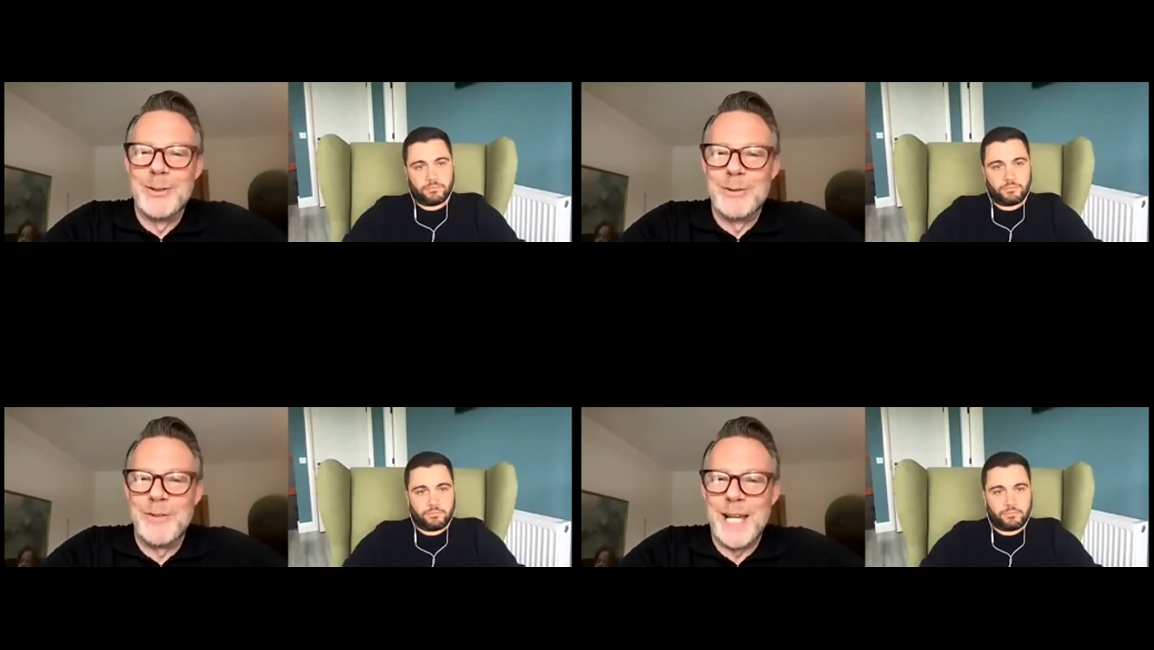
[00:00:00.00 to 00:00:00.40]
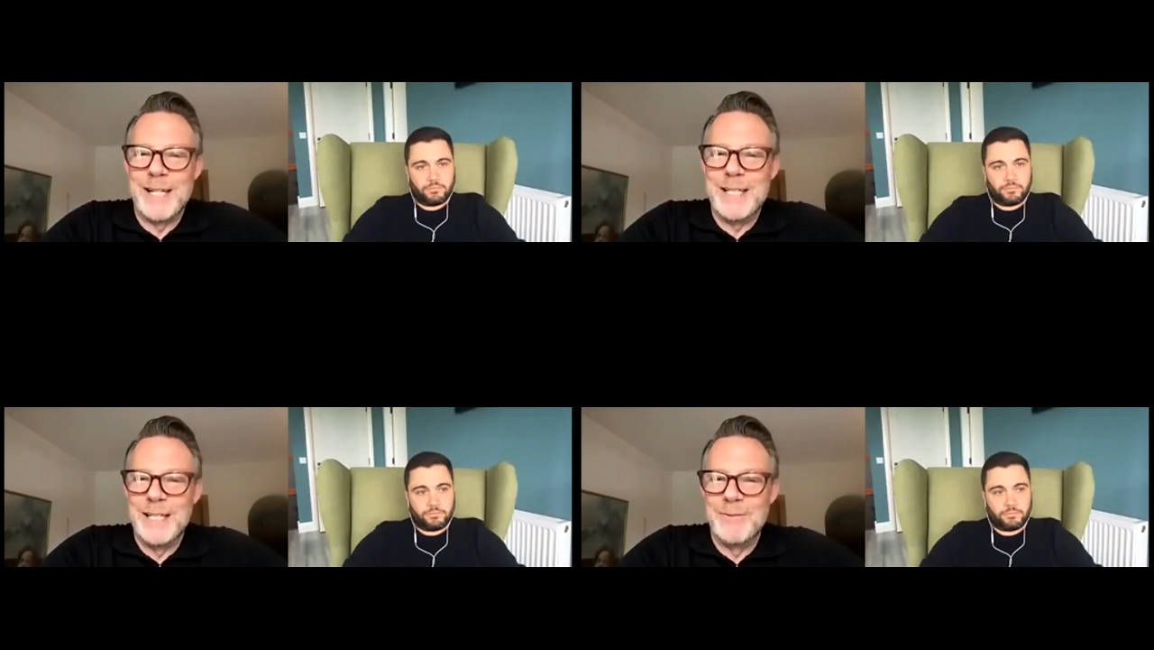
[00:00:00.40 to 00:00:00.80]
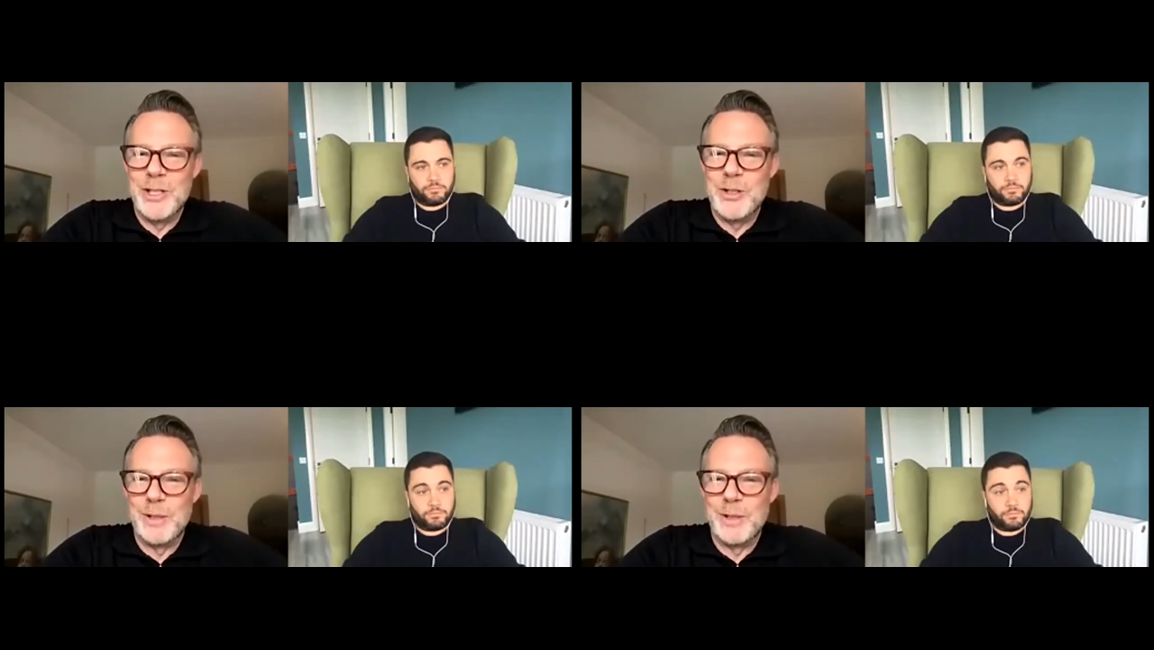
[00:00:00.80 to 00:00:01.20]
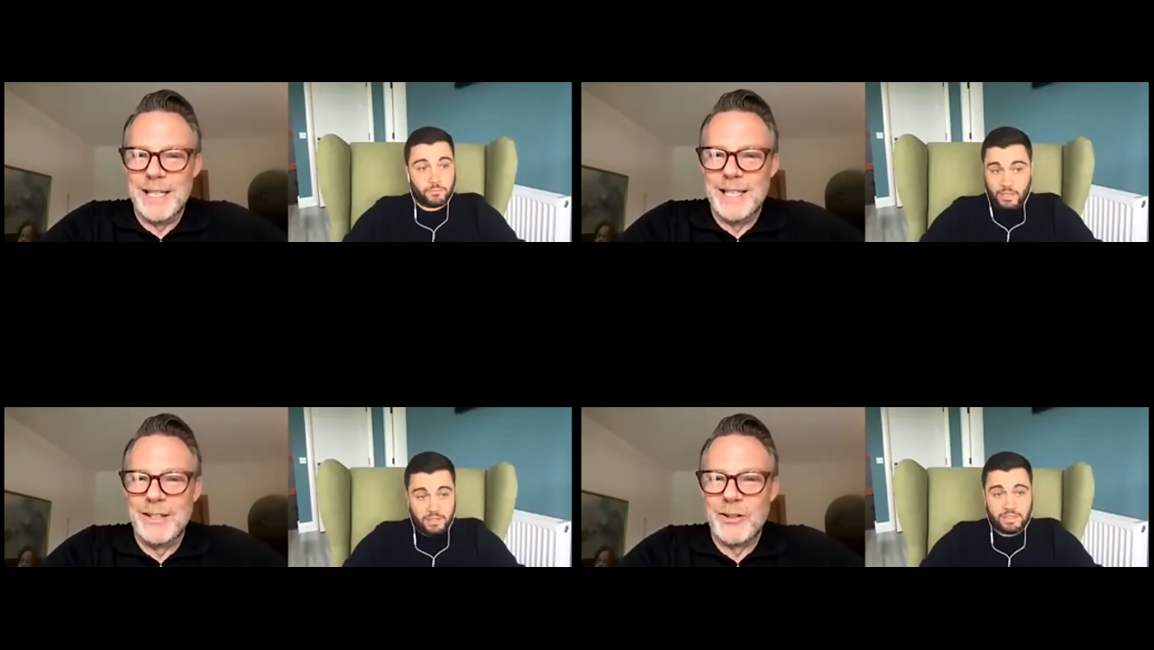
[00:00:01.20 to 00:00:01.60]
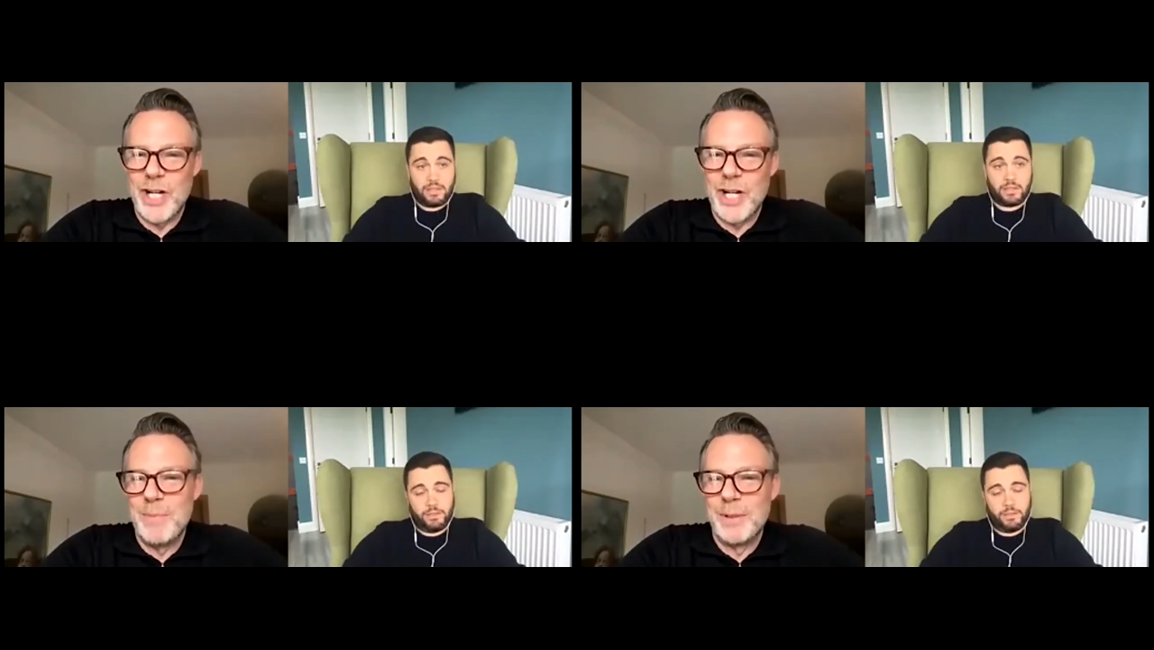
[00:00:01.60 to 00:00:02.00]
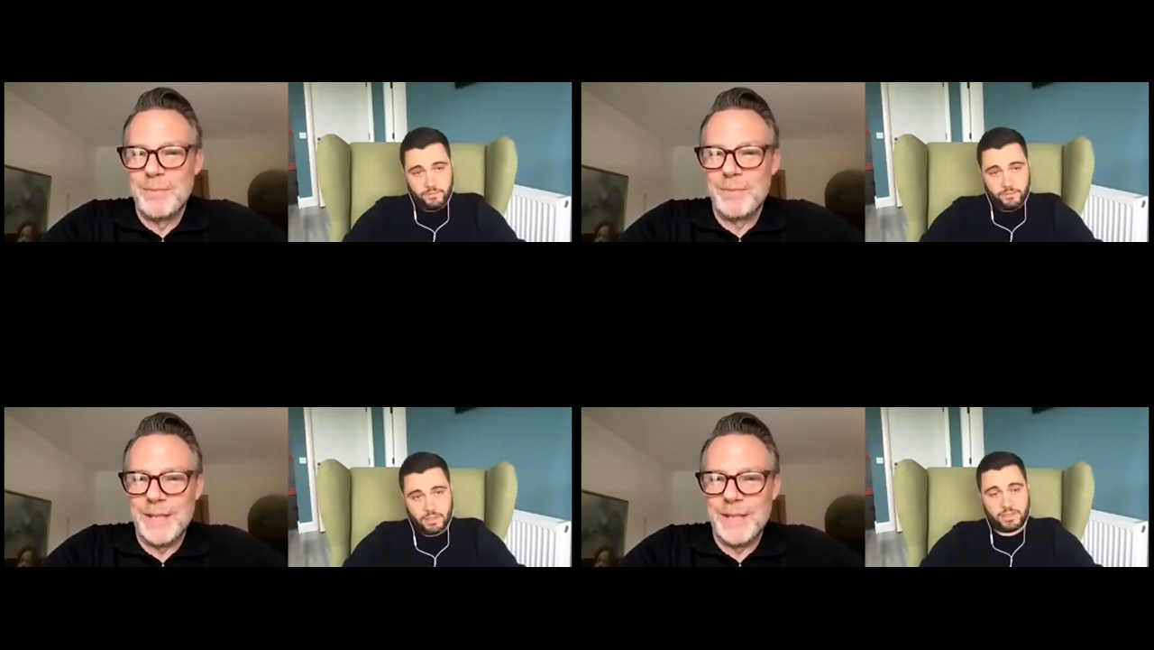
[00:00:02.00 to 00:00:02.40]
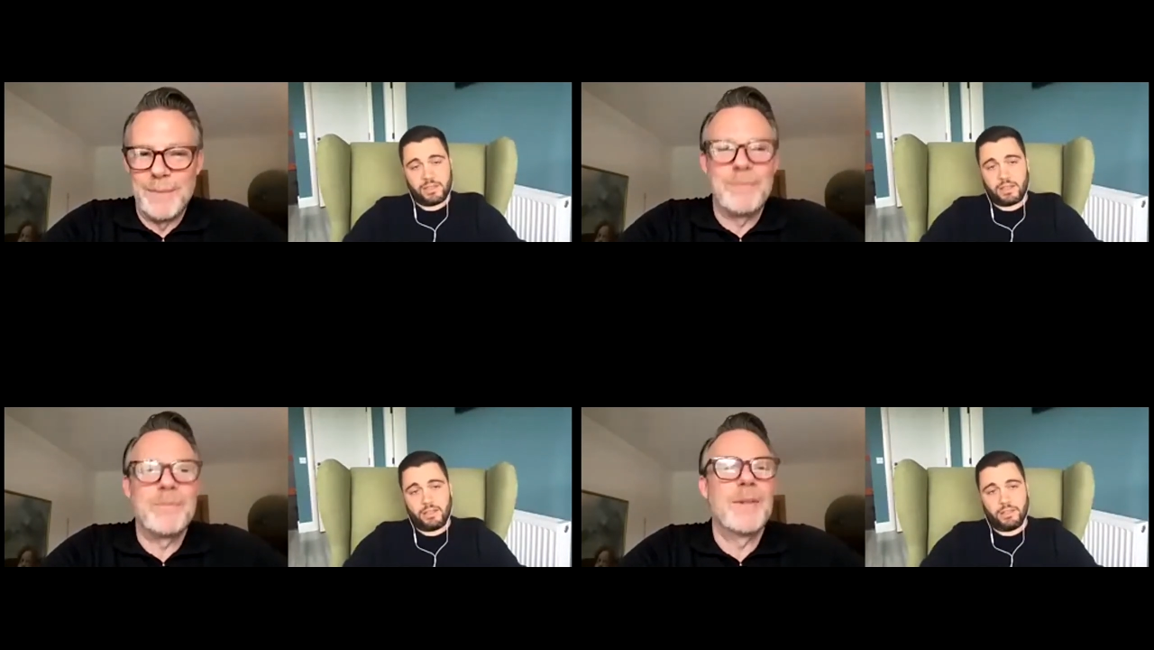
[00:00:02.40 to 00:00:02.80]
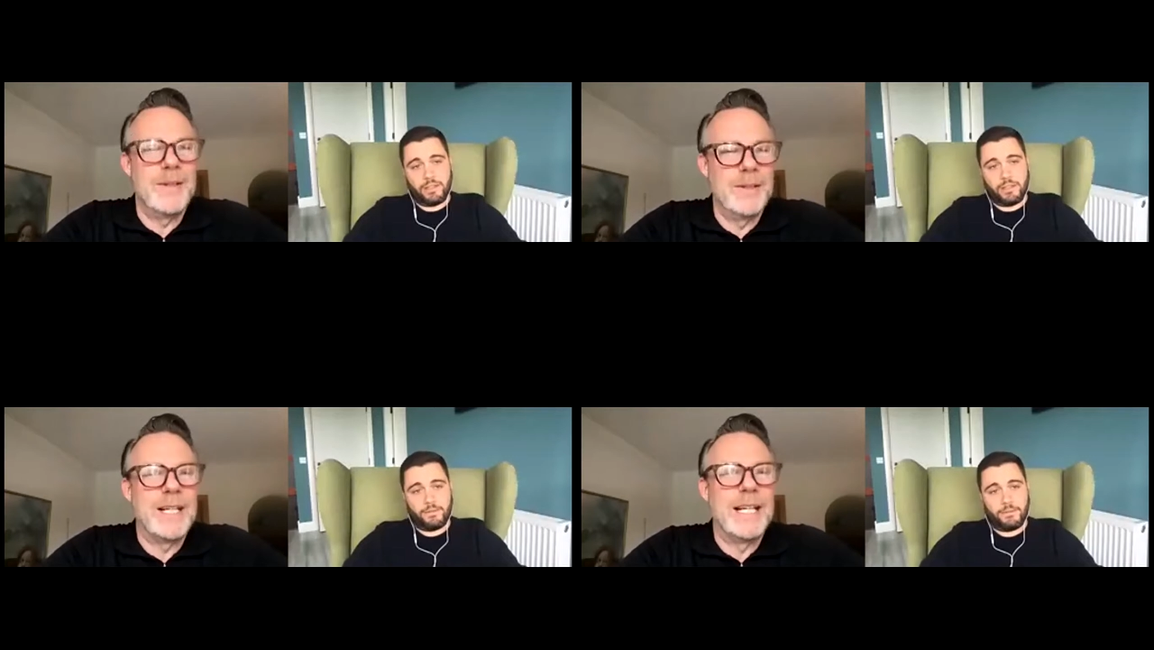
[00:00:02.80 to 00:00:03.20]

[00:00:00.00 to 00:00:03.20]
Speaker 1: of that individual in exactly. Job. That's yeah. exactly it. Yeah. Okay.